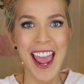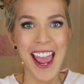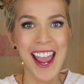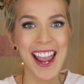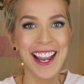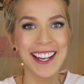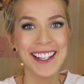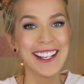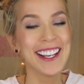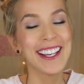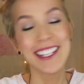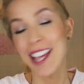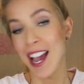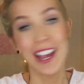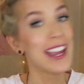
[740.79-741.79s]
And
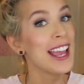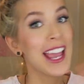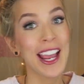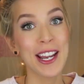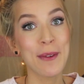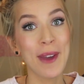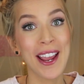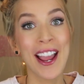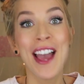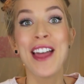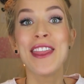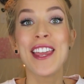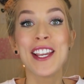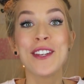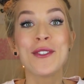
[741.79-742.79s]
yeah, anyway,
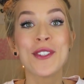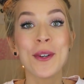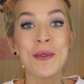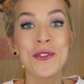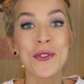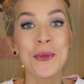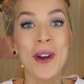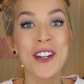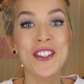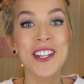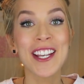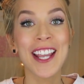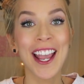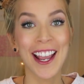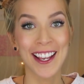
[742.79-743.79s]
thank you so much for
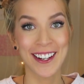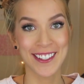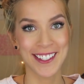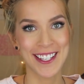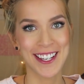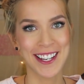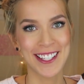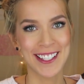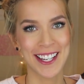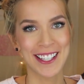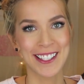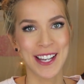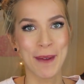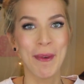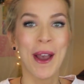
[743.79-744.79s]
watching, and I'll see you guys
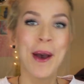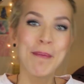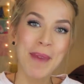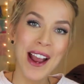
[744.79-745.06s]
next time.